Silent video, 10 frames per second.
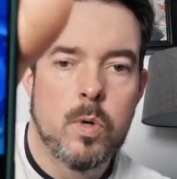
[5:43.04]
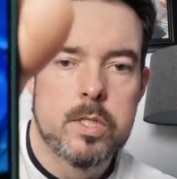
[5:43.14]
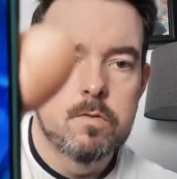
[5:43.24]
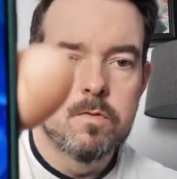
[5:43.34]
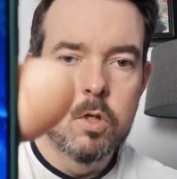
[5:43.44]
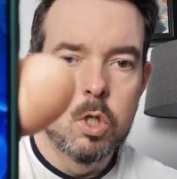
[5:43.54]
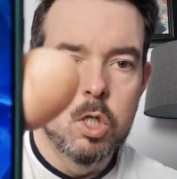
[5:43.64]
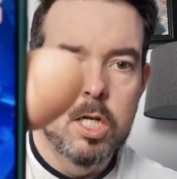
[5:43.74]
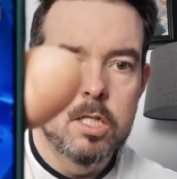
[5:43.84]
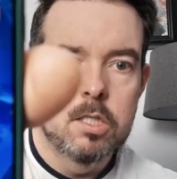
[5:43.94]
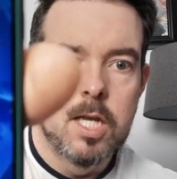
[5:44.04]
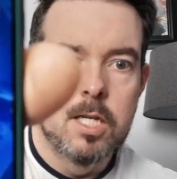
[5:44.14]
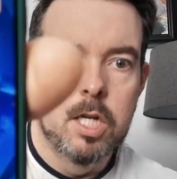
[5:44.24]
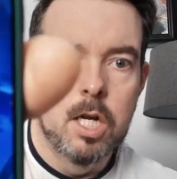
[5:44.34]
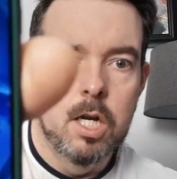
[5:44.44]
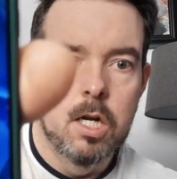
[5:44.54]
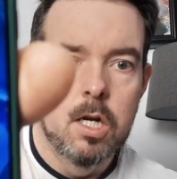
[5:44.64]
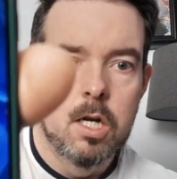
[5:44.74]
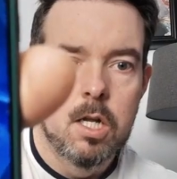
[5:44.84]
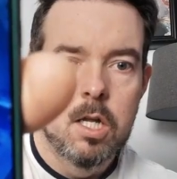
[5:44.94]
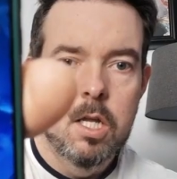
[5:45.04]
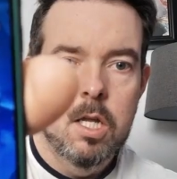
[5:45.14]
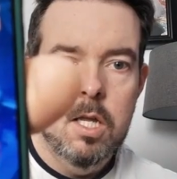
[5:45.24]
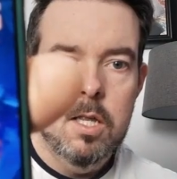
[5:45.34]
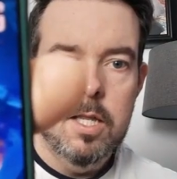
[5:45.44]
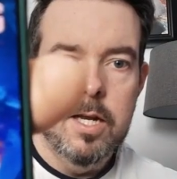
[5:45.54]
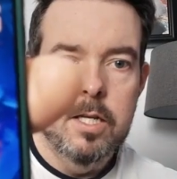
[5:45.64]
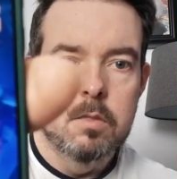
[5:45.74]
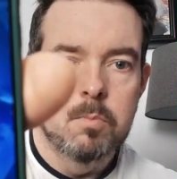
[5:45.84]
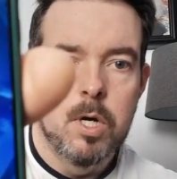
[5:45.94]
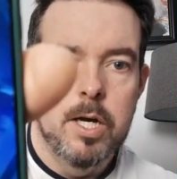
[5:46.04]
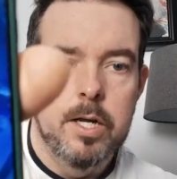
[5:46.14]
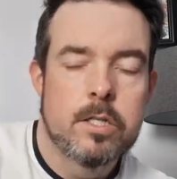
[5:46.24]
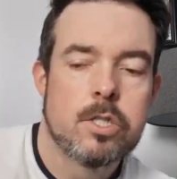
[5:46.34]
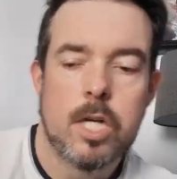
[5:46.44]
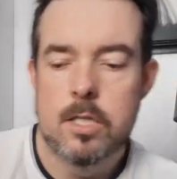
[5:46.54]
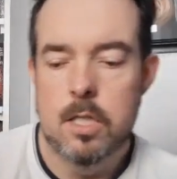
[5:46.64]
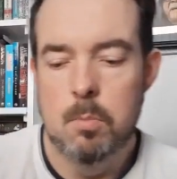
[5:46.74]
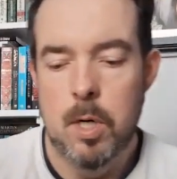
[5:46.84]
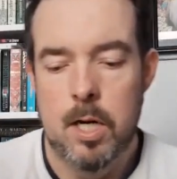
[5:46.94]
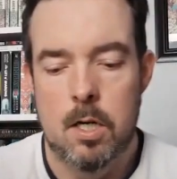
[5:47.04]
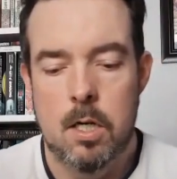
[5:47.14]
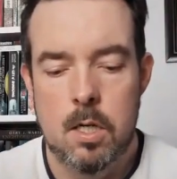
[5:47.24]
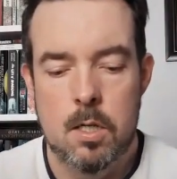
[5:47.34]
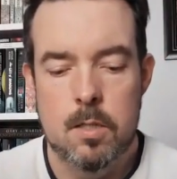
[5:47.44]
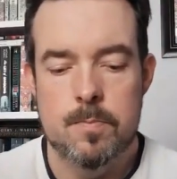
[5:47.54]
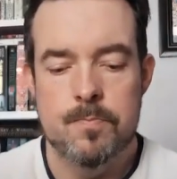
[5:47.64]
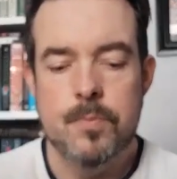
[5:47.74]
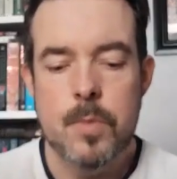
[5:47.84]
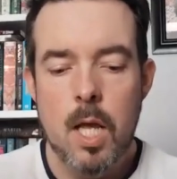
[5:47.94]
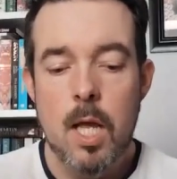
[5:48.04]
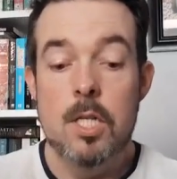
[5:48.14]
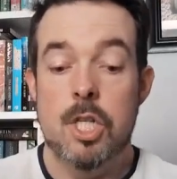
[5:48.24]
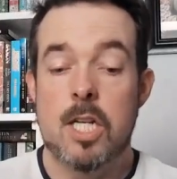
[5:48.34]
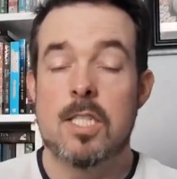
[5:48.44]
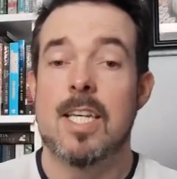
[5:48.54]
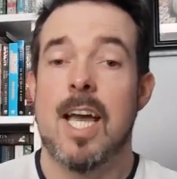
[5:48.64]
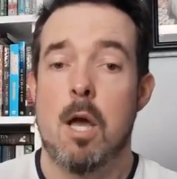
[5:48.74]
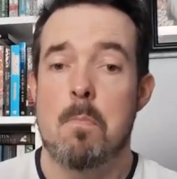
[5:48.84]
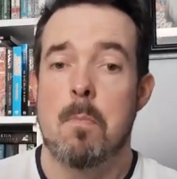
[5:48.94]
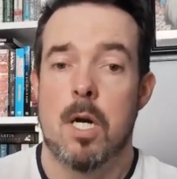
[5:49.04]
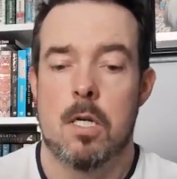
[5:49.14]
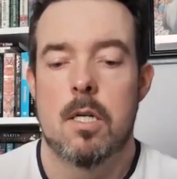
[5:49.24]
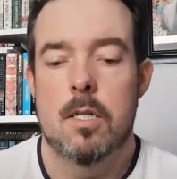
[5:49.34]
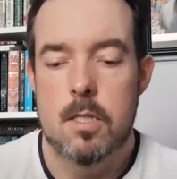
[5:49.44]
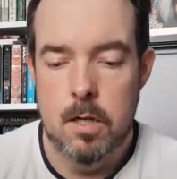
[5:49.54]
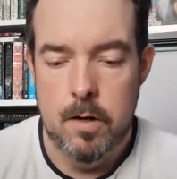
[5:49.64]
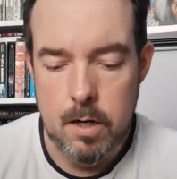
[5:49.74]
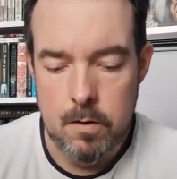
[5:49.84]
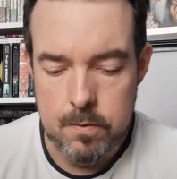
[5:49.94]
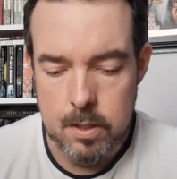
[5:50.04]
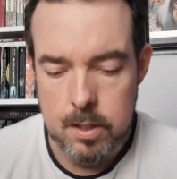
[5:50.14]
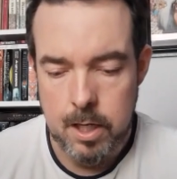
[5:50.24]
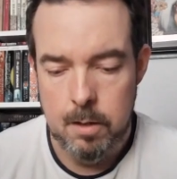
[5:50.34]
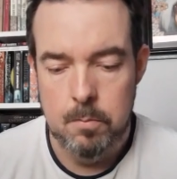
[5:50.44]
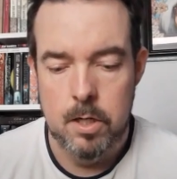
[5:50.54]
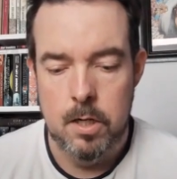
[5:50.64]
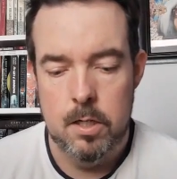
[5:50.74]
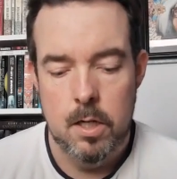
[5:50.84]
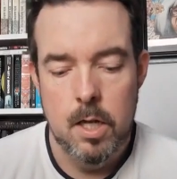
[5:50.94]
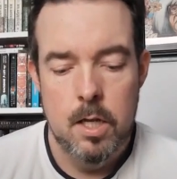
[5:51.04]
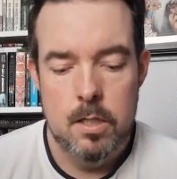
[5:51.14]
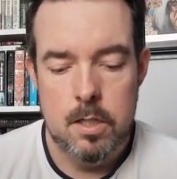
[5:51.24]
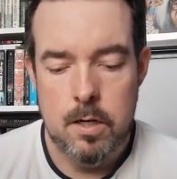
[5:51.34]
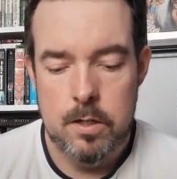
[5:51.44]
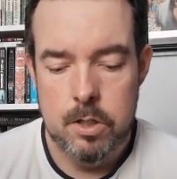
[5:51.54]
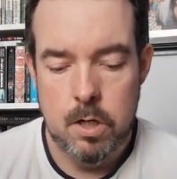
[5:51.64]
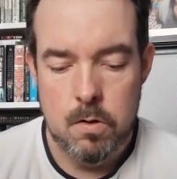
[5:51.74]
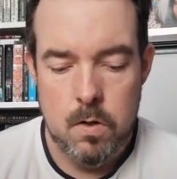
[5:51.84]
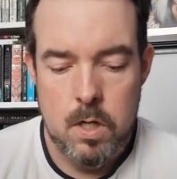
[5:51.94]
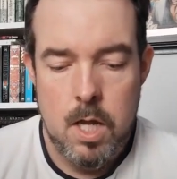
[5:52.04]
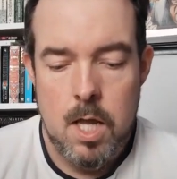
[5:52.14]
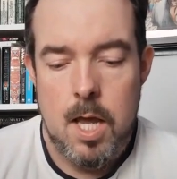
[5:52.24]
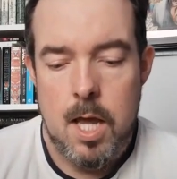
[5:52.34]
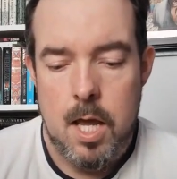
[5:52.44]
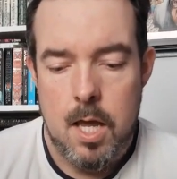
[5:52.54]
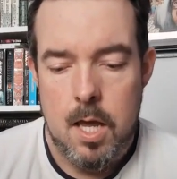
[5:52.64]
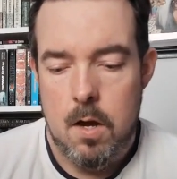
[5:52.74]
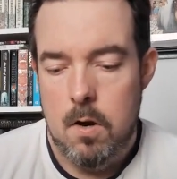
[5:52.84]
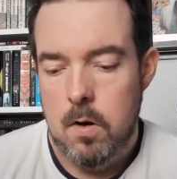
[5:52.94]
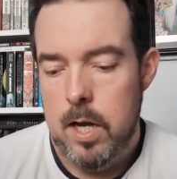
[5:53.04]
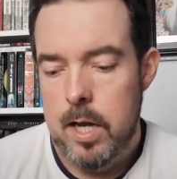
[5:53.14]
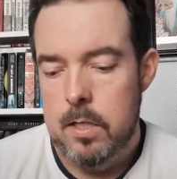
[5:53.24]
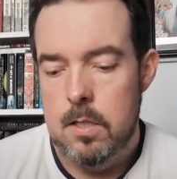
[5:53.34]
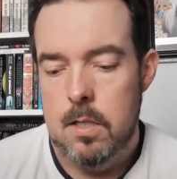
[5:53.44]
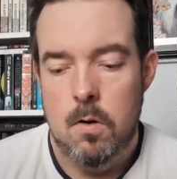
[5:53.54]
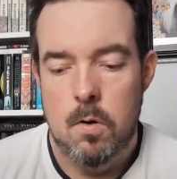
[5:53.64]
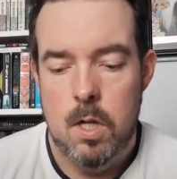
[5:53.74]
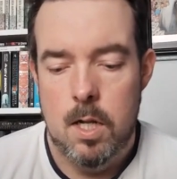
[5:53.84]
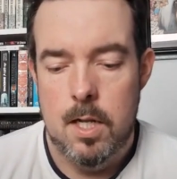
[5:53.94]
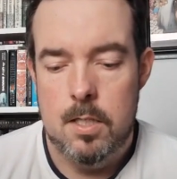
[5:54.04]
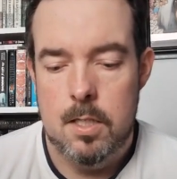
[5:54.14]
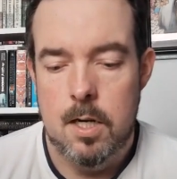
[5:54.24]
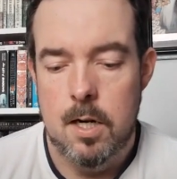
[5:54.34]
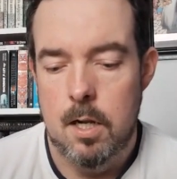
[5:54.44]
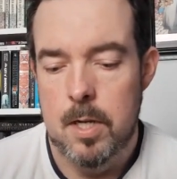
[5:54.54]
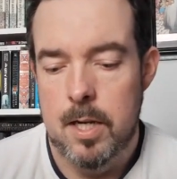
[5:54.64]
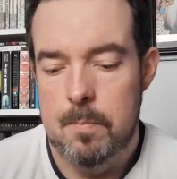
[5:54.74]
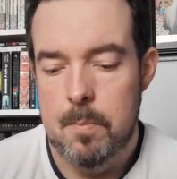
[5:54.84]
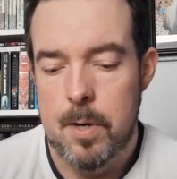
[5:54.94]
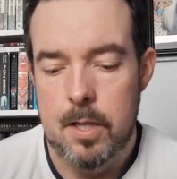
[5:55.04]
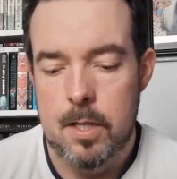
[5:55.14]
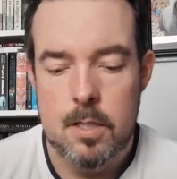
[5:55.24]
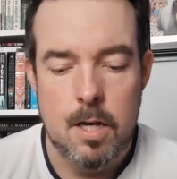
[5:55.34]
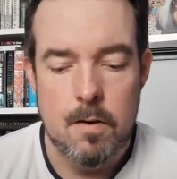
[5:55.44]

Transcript: Wistful Ascending. That is by J.C. Byrne. J.C.M. Byrne. Sorry, I forgot the M there. Sorry, Joe. Okay, so let's learn a little bit about this.